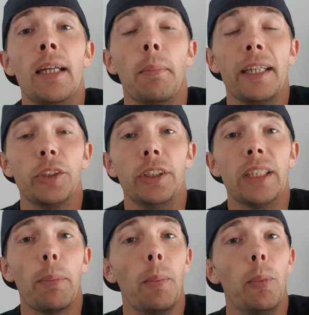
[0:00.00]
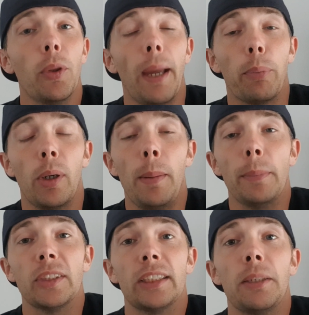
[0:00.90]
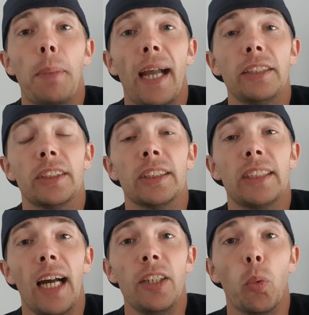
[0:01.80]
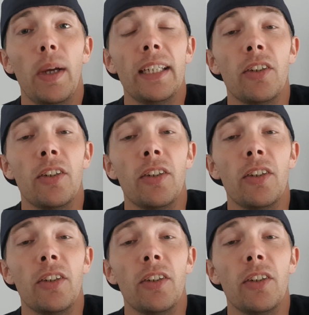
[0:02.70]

Make sure you jump on board that premium selection package to start your week.